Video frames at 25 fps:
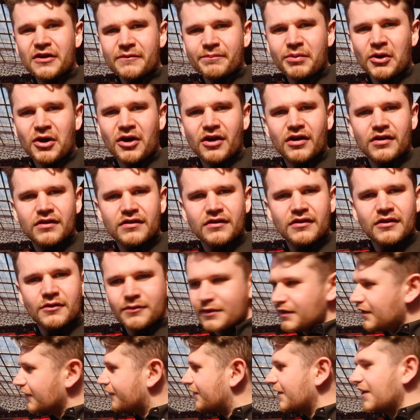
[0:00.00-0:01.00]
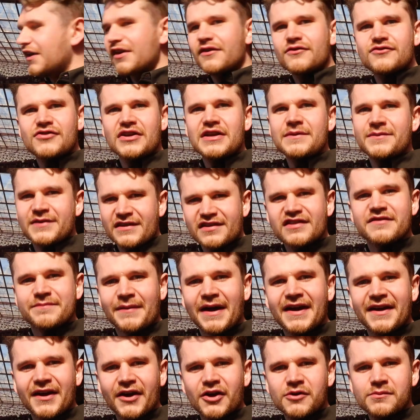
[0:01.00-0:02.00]
But we're in the theatre of dreams. This is
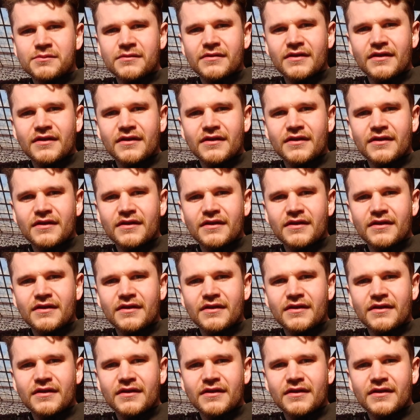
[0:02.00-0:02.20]
my home.